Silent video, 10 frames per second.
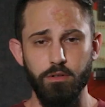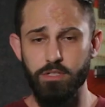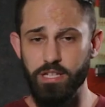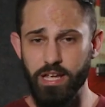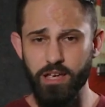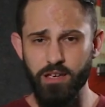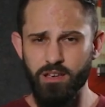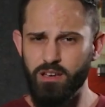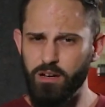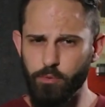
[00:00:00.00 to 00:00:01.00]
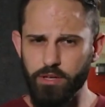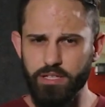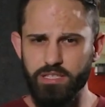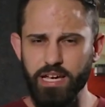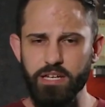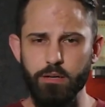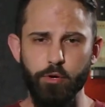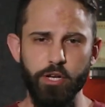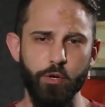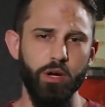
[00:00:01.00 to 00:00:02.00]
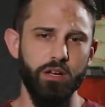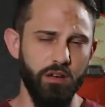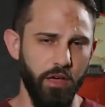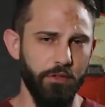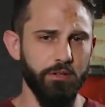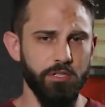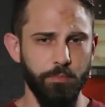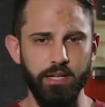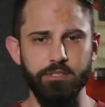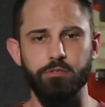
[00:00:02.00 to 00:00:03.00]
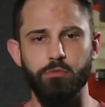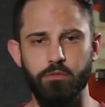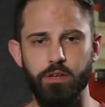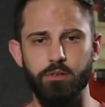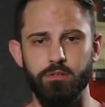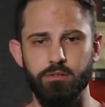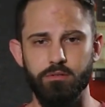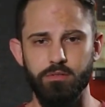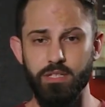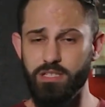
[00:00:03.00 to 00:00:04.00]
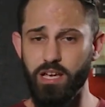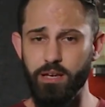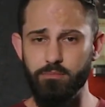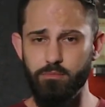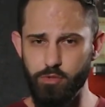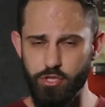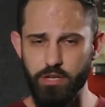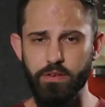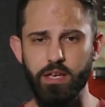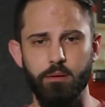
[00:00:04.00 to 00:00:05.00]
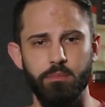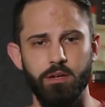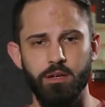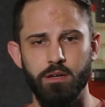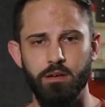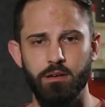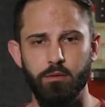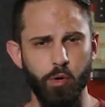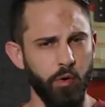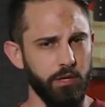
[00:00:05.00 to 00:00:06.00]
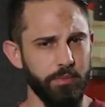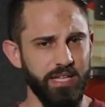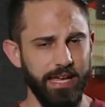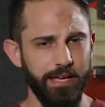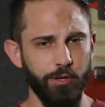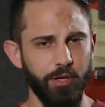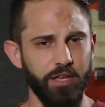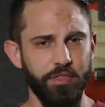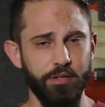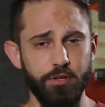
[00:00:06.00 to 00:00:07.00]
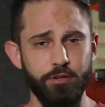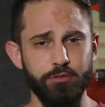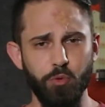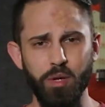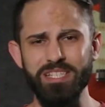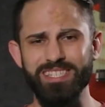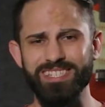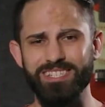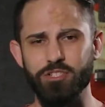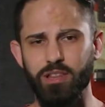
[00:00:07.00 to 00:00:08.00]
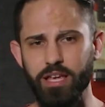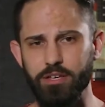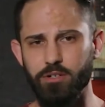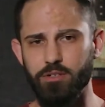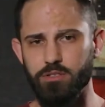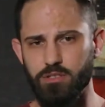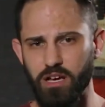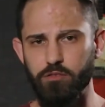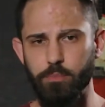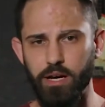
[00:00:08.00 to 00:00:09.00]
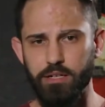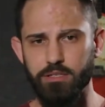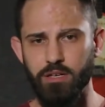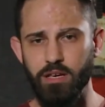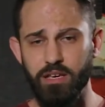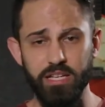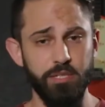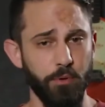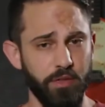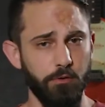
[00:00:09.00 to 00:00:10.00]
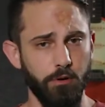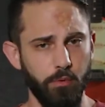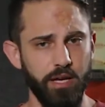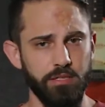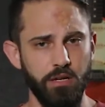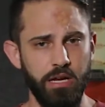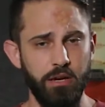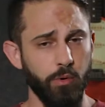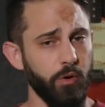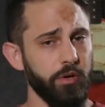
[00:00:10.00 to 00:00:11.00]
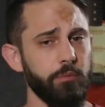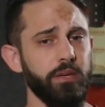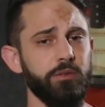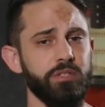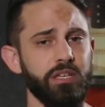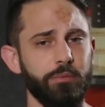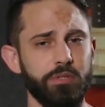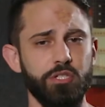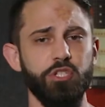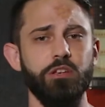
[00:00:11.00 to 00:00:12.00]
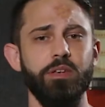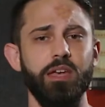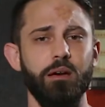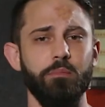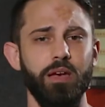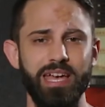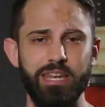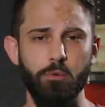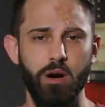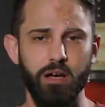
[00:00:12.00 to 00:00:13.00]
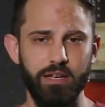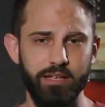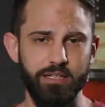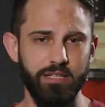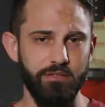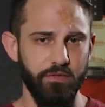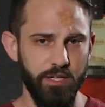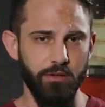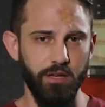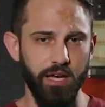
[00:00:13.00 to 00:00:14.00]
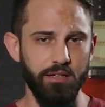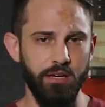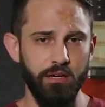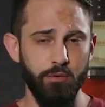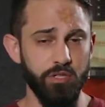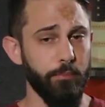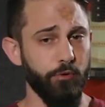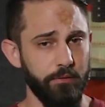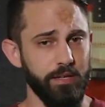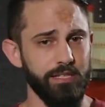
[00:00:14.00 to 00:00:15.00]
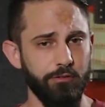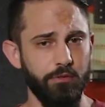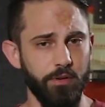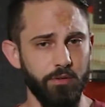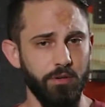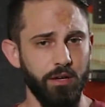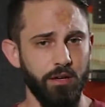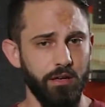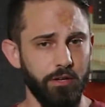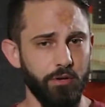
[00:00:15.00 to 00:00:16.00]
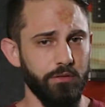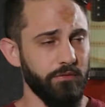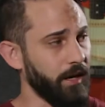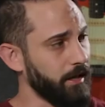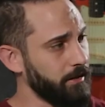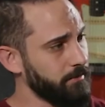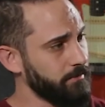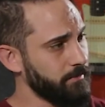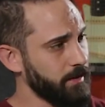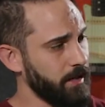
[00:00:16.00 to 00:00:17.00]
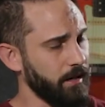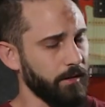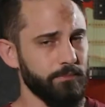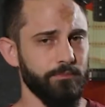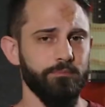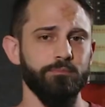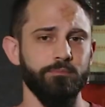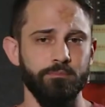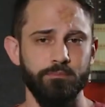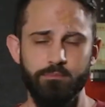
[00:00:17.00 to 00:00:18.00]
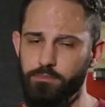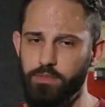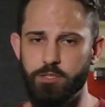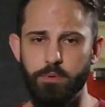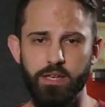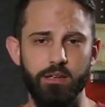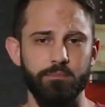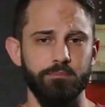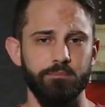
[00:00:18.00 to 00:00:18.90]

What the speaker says: Today, I'm really excited to bring you another sponsored review, this time with GVM. We're going to be taking a look at their new 26-inch Lantern Softbox, and as per their request, we're going to be using it with the GVM 80-watt LED video light, which I previously reviewed and you can find here. Let's begin.